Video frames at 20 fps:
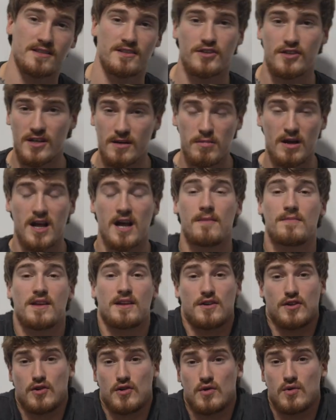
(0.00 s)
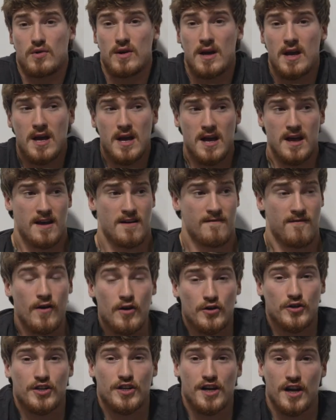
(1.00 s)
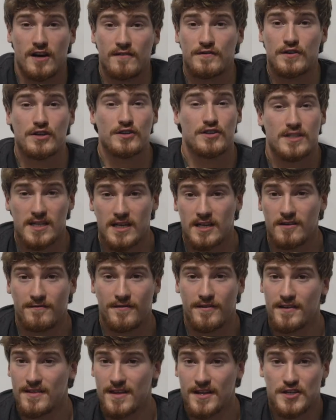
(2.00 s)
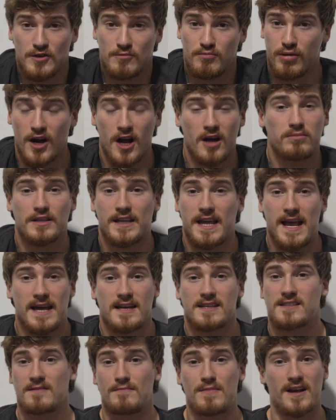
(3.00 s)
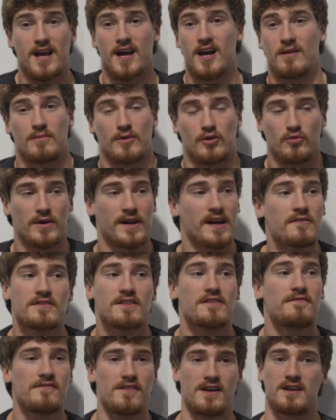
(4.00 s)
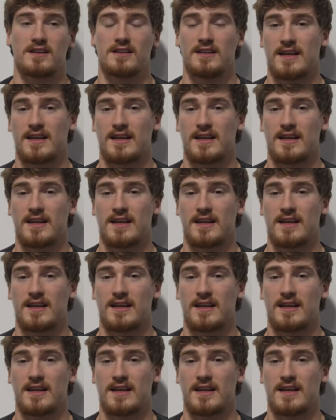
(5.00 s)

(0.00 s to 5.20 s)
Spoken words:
So you can become the new version of yourself that you probably asked to become, or whatever the fuck.